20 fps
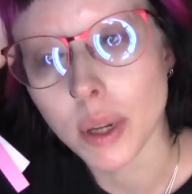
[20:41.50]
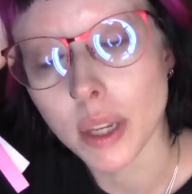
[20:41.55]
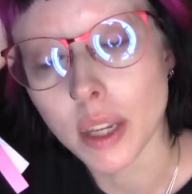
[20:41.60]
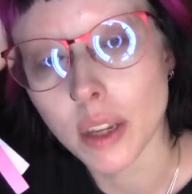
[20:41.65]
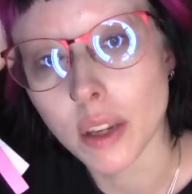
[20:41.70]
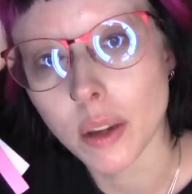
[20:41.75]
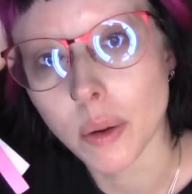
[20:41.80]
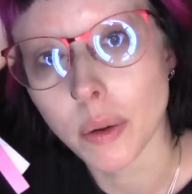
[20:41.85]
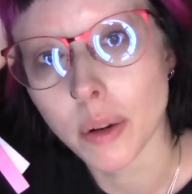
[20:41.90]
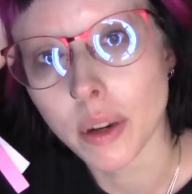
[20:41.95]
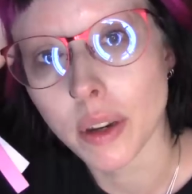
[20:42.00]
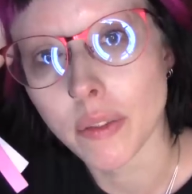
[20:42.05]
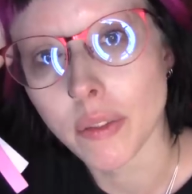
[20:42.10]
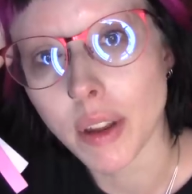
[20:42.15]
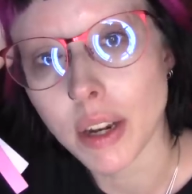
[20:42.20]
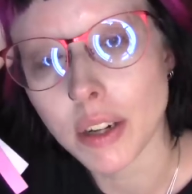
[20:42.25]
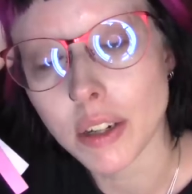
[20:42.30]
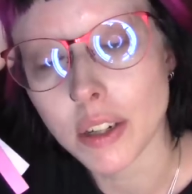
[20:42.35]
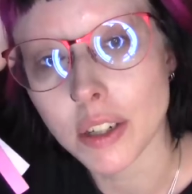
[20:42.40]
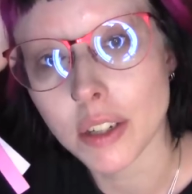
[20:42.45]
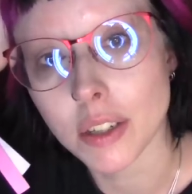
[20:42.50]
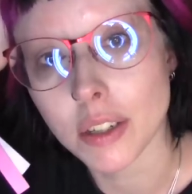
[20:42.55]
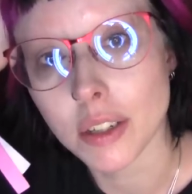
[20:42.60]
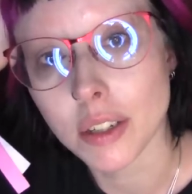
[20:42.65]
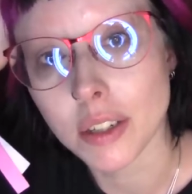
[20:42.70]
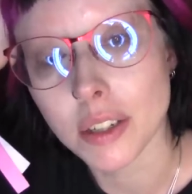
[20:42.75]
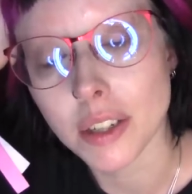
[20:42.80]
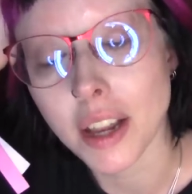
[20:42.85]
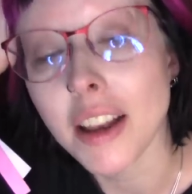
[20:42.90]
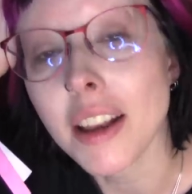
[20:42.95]
I can go on adventures,
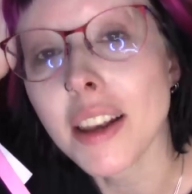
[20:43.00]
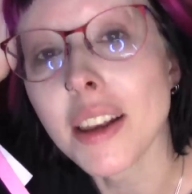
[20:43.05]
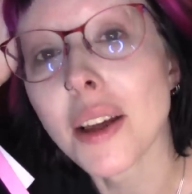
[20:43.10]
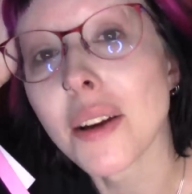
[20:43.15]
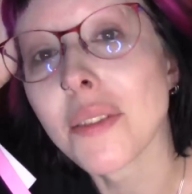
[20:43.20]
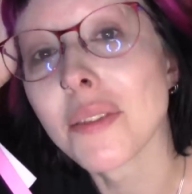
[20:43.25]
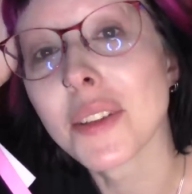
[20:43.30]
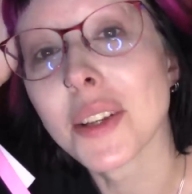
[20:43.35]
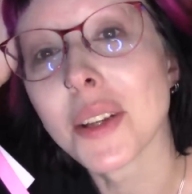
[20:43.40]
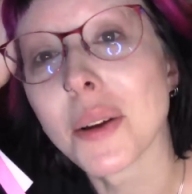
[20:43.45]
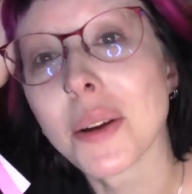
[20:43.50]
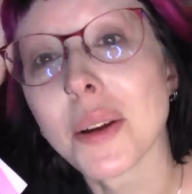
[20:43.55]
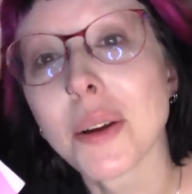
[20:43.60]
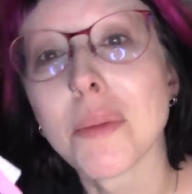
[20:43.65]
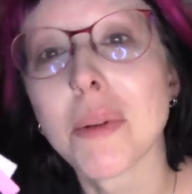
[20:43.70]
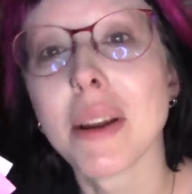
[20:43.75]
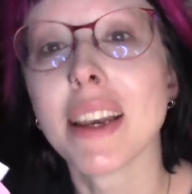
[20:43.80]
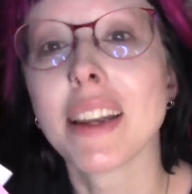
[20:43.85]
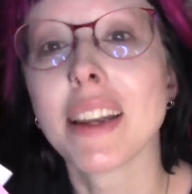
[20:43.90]
because I loved going on my